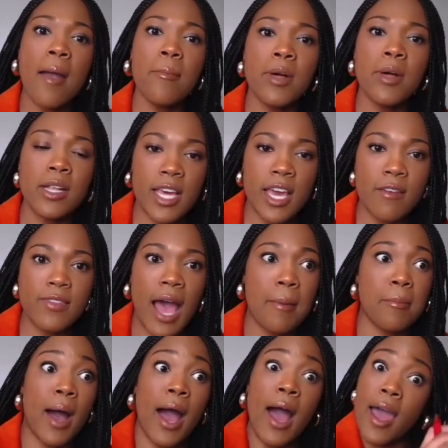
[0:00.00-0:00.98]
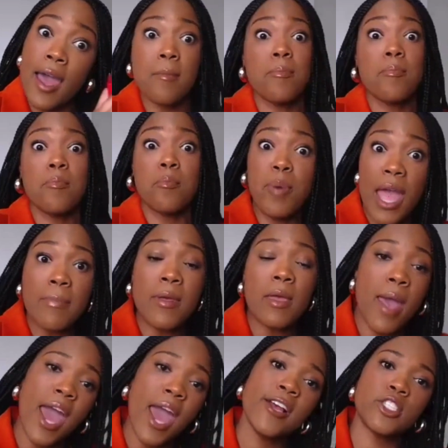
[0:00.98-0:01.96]
I believed at my
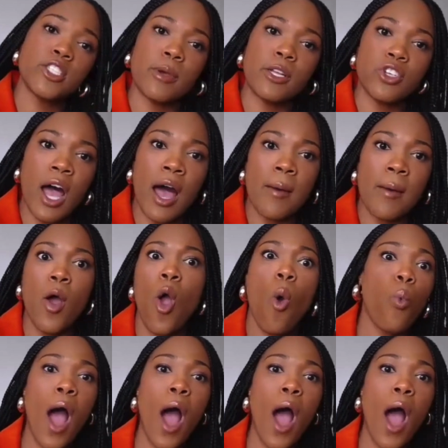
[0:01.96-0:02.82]
baby management job,